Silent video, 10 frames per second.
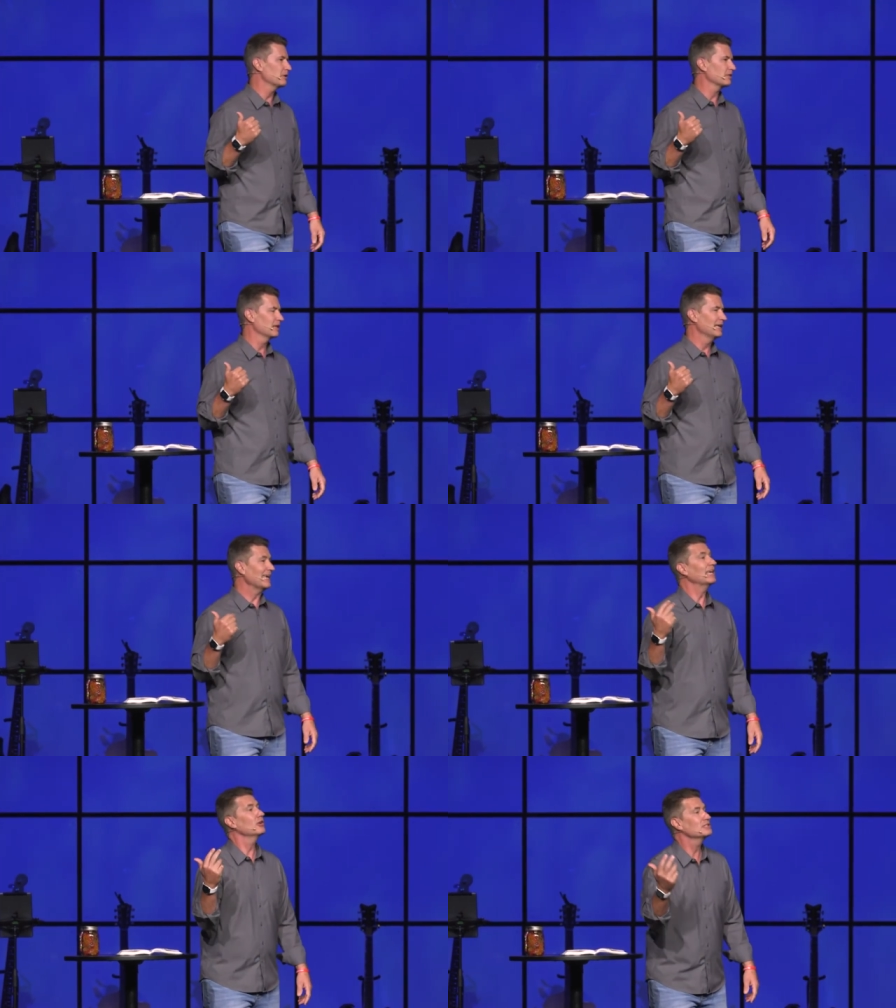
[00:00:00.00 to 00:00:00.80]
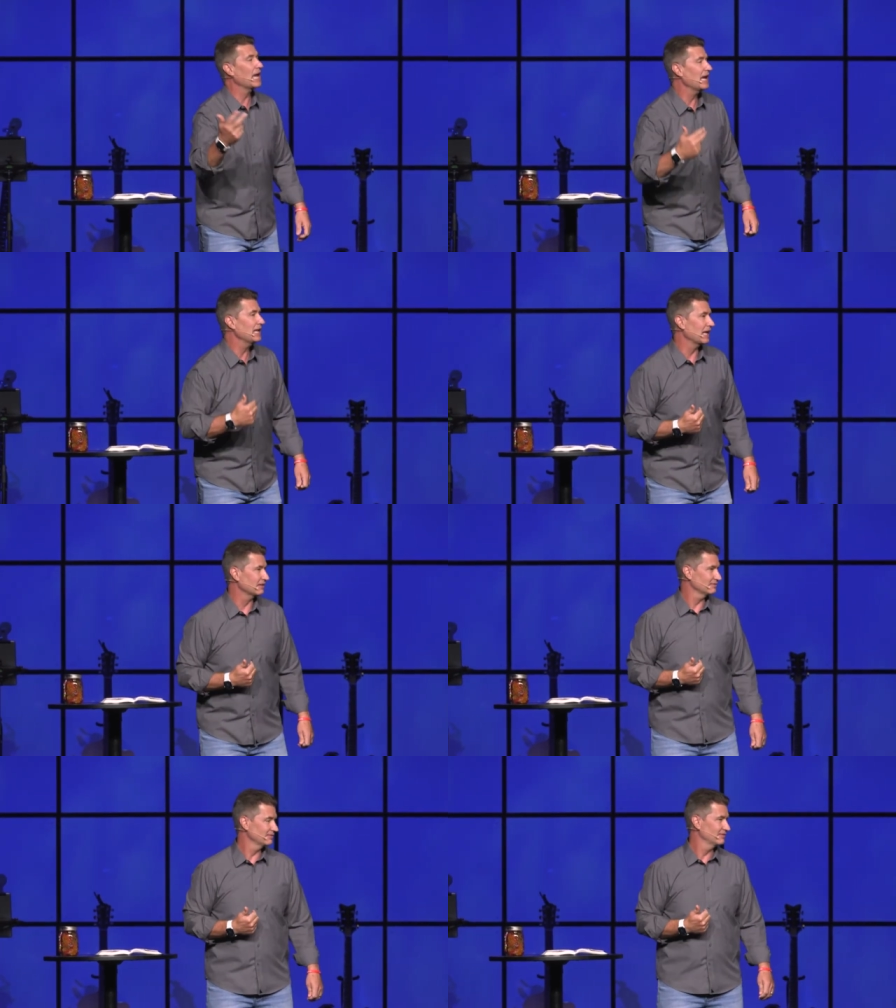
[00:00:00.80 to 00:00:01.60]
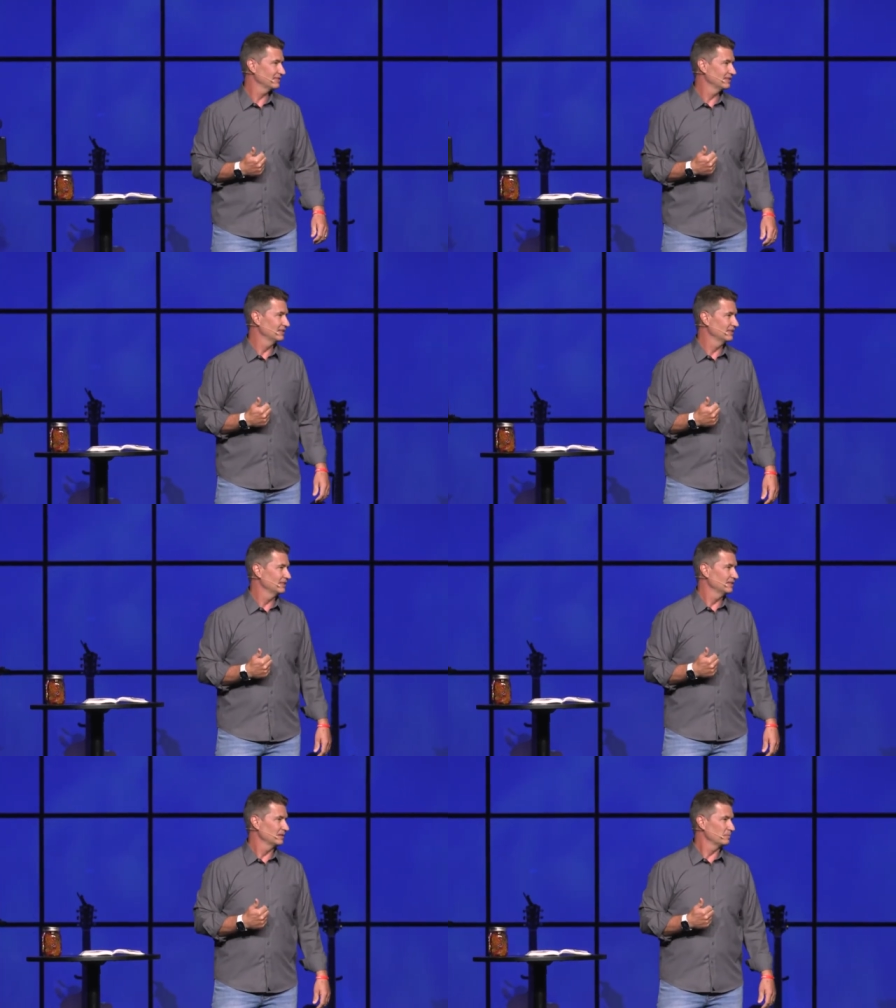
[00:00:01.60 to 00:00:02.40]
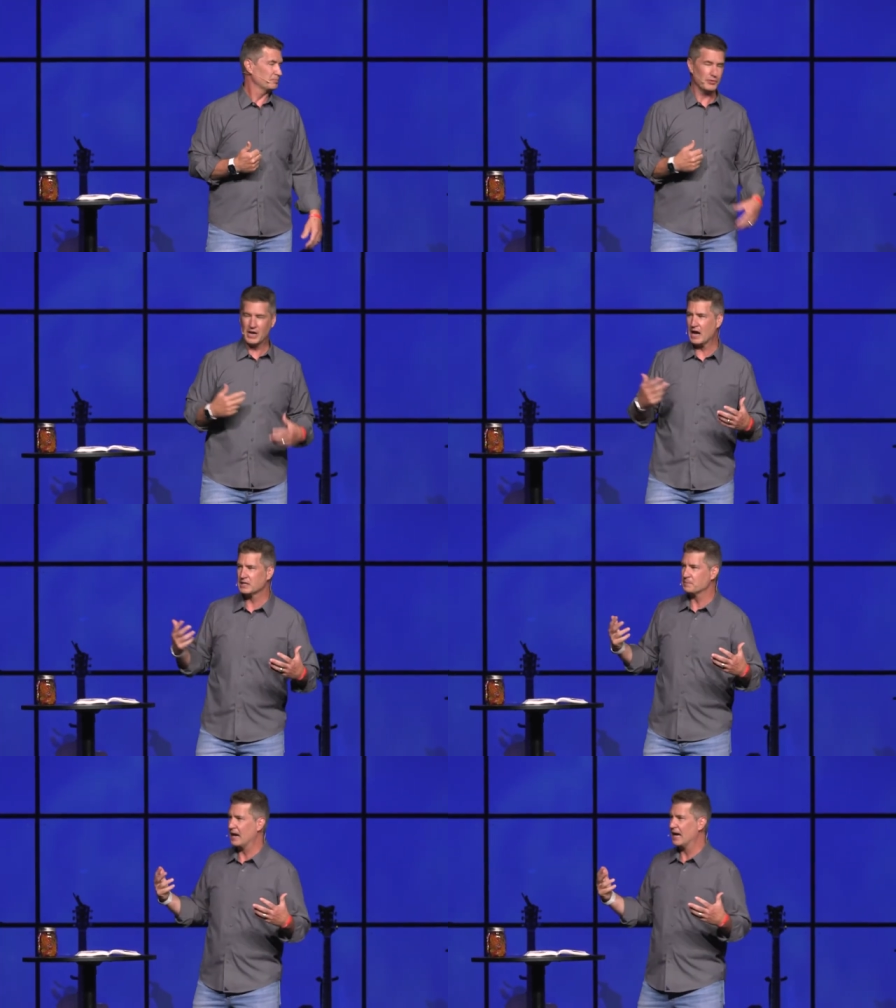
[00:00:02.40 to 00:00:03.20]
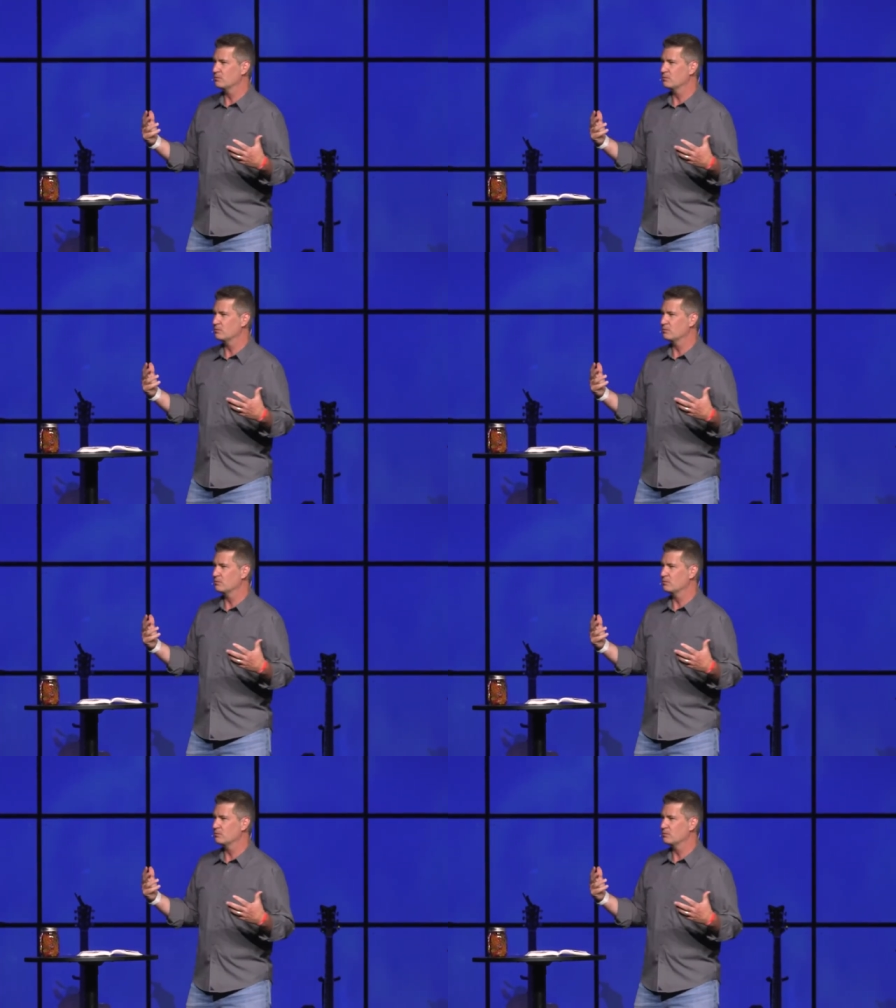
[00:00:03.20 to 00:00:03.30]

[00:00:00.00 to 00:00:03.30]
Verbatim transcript: with entertaining, preoccupied